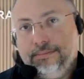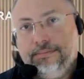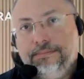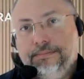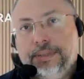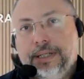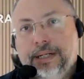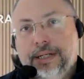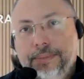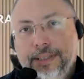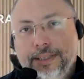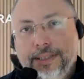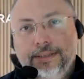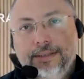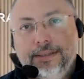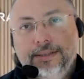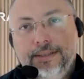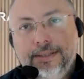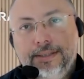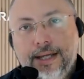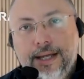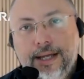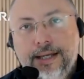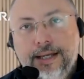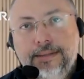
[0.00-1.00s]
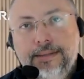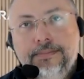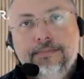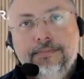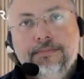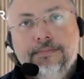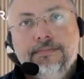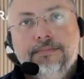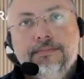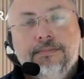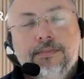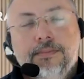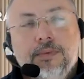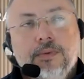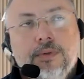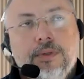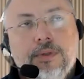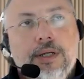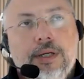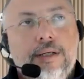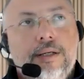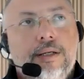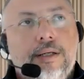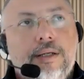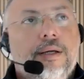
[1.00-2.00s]
parametric design,
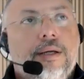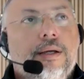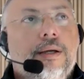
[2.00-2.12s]
okay?